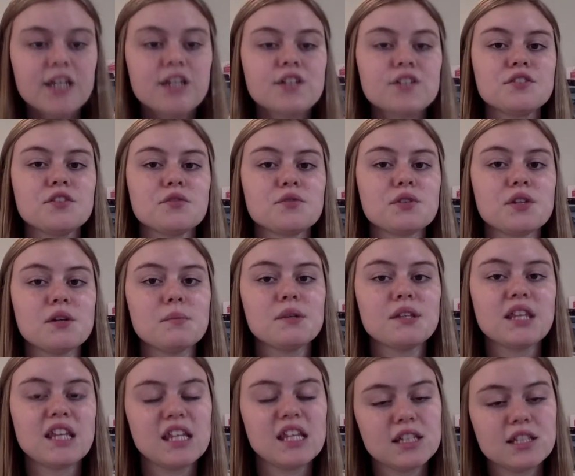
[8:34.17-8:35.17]
So some of
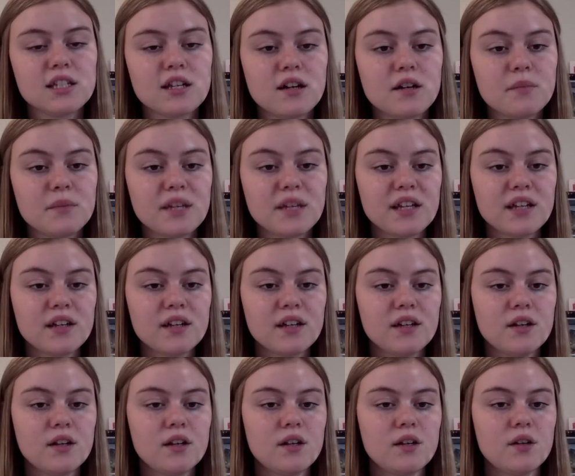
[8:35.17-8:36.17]
the topic
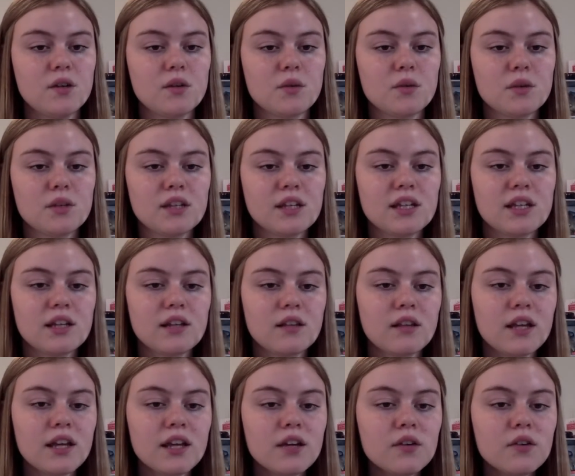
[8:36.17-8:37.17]
related
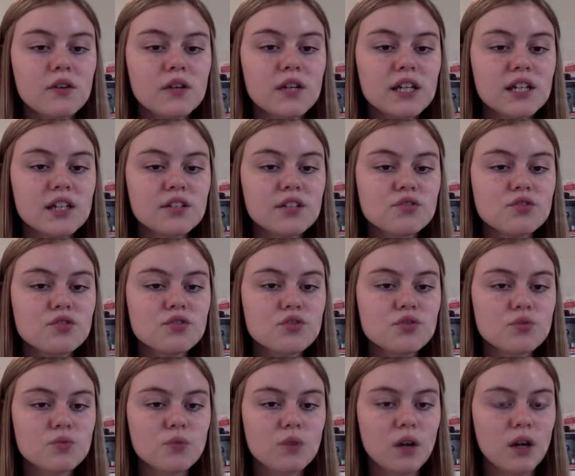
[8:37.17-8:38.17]
language
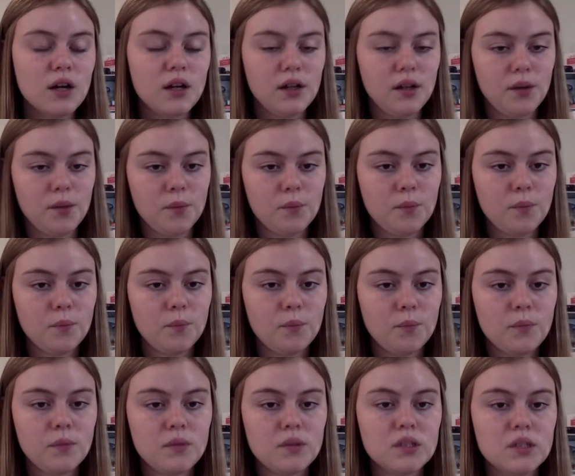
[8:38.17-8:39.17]

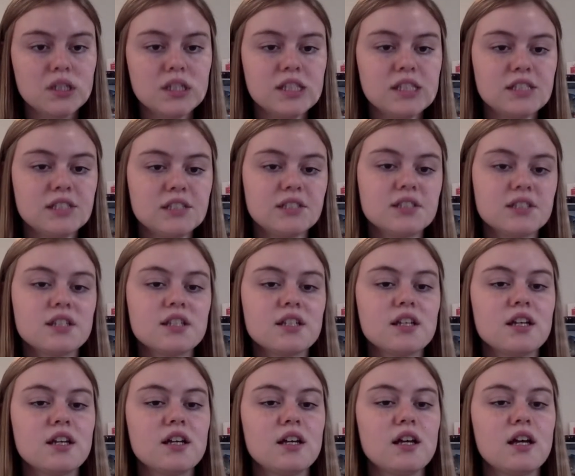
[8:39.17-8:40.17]
is
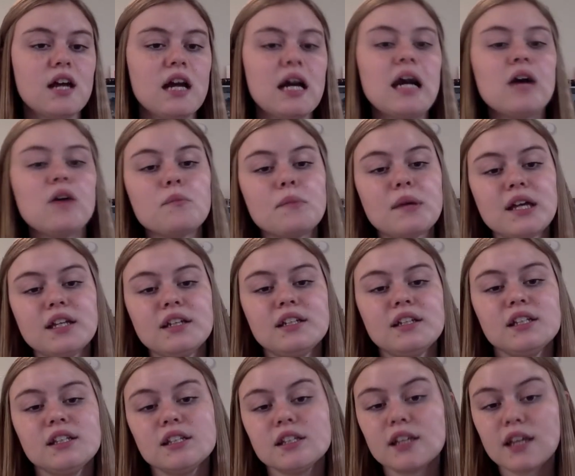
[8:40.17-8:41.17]
how
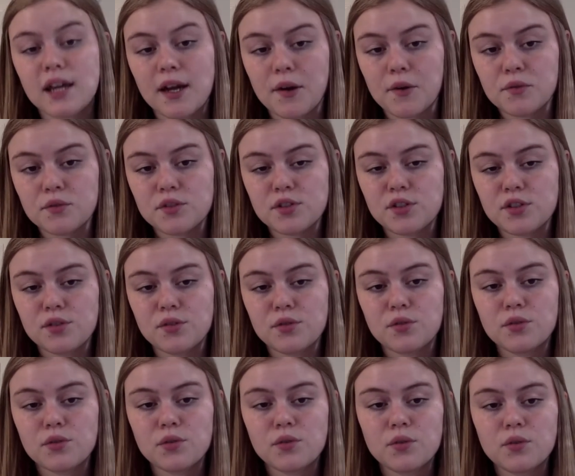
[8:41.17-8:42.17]
many, count
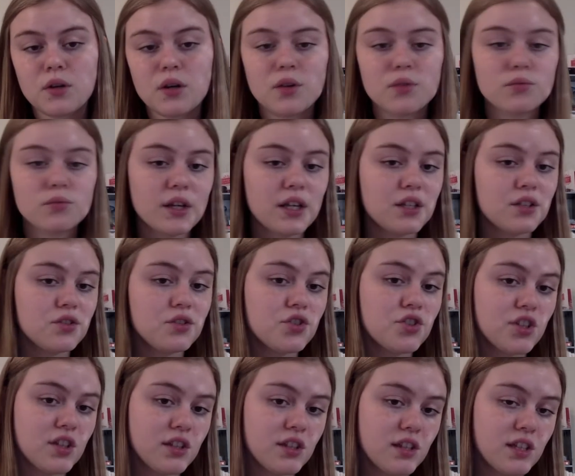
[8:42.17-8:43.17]
to, arrange
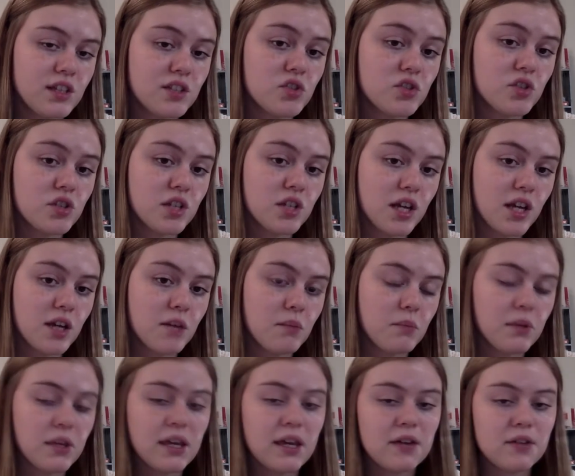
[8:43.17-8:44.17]
in this shape,
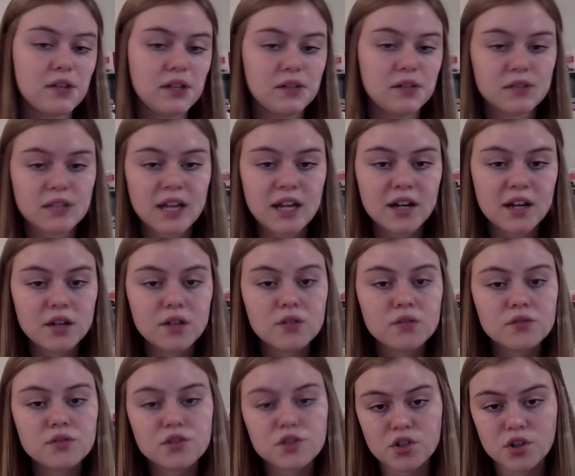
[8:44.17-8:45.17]
count out
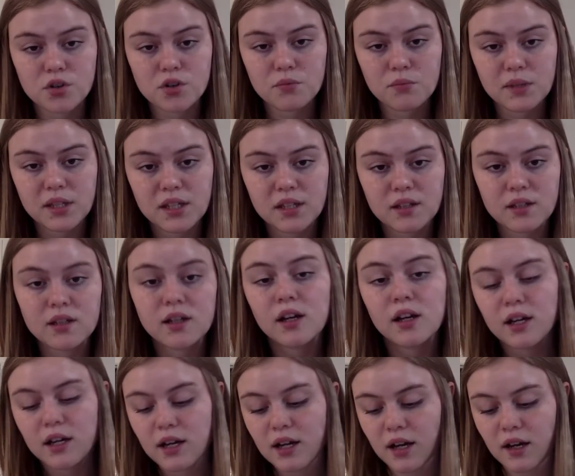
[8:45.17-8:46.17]
loud, show me,
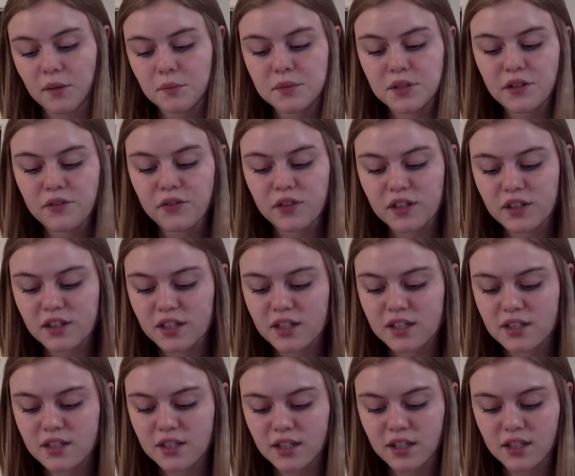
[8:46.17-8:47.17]
different
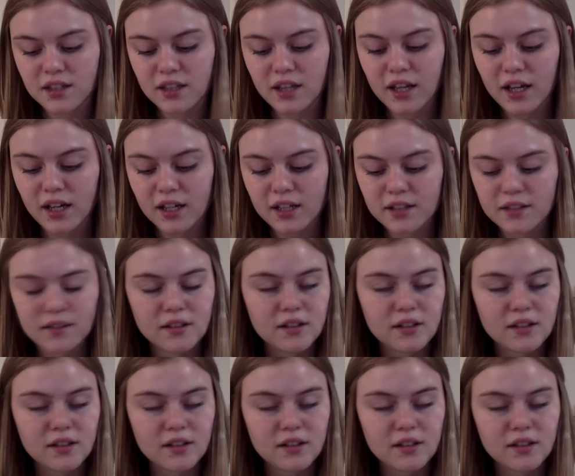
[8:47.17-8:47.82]
things like that.